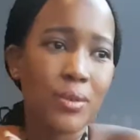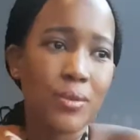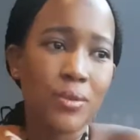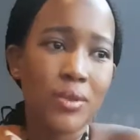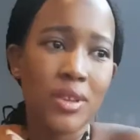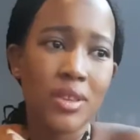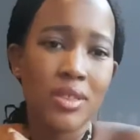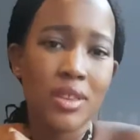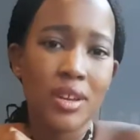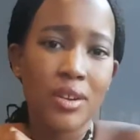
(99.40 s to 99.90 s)

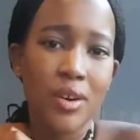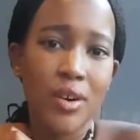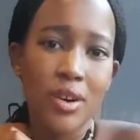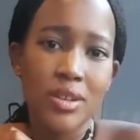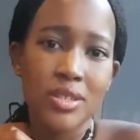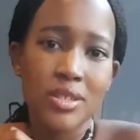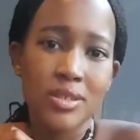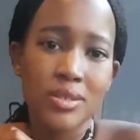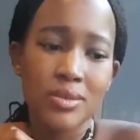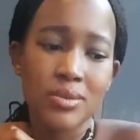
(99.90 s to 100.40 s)
don't think that
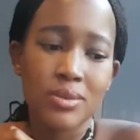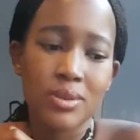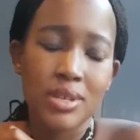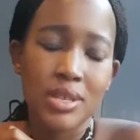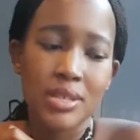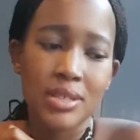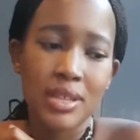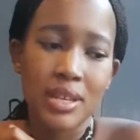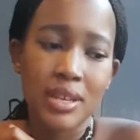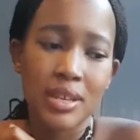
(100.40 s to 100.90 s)
art is
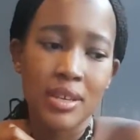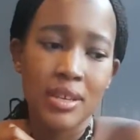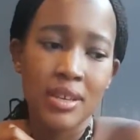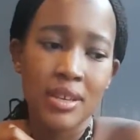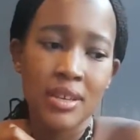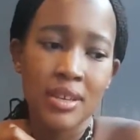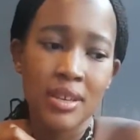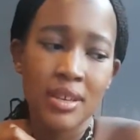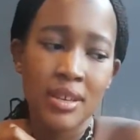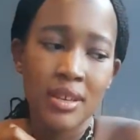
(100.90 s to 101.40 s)
always like,
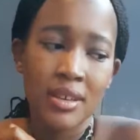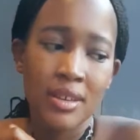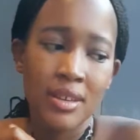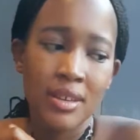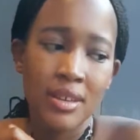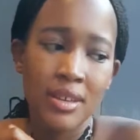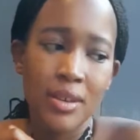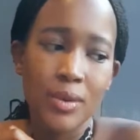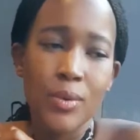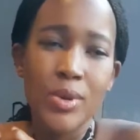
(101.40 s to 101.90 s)

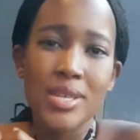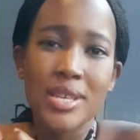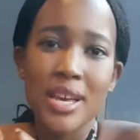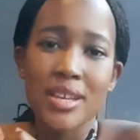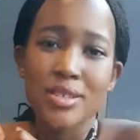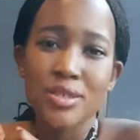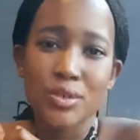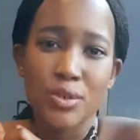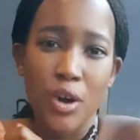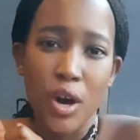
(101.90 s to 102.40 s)
it always
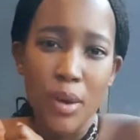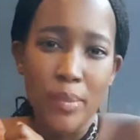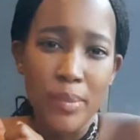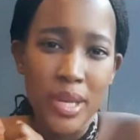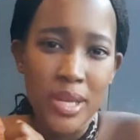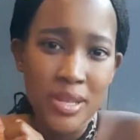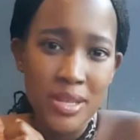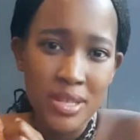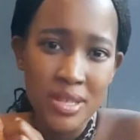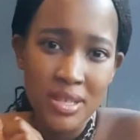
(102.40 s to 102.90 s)
has to
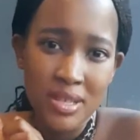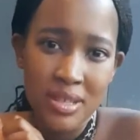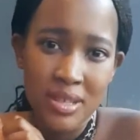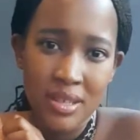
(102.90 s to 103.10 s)
comment.